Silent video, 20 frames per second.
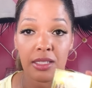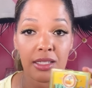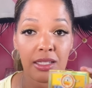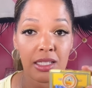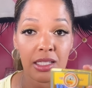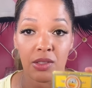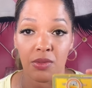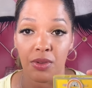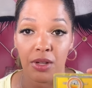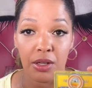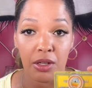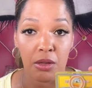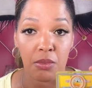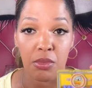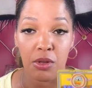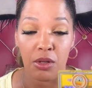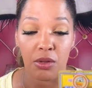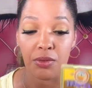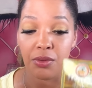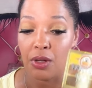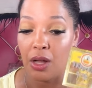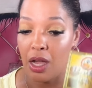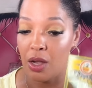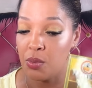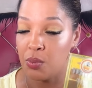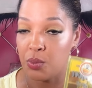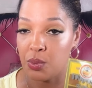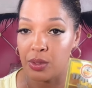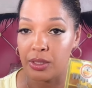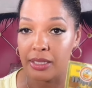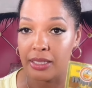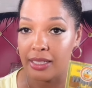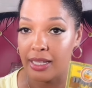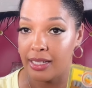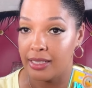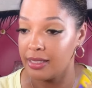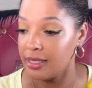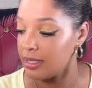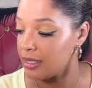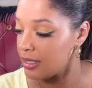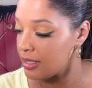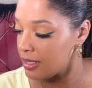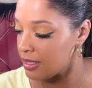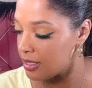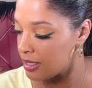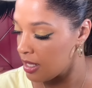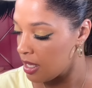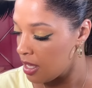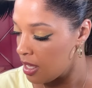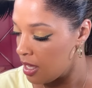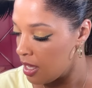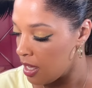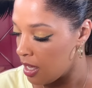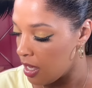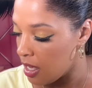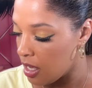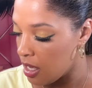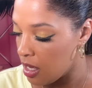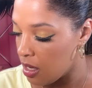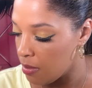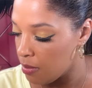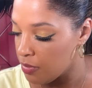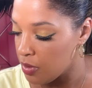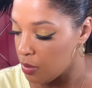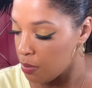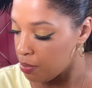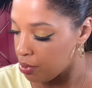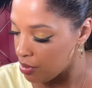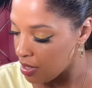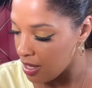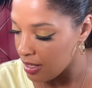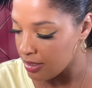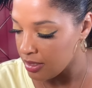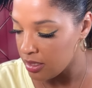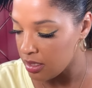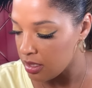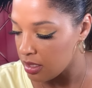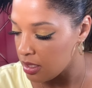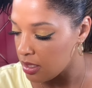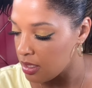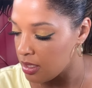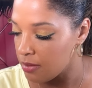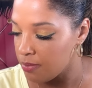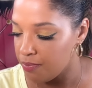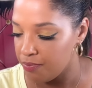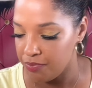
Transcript: It's very beautiful. I really like this. Um, the bronzer,